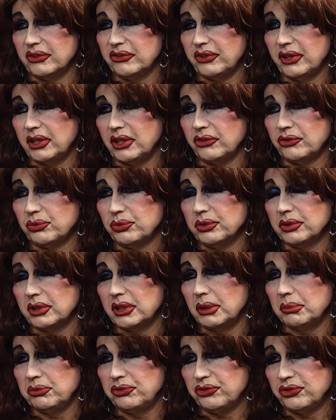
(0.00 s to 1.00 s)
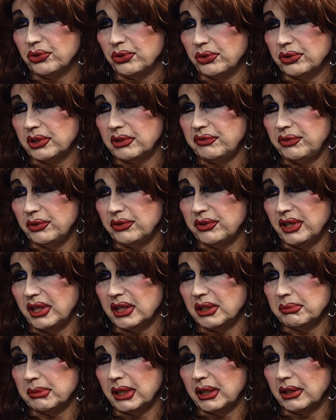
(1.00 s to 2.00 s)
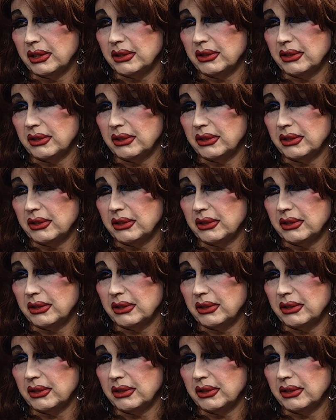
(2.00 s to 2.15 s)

and it's really mm-hmm. absurd if you think about it.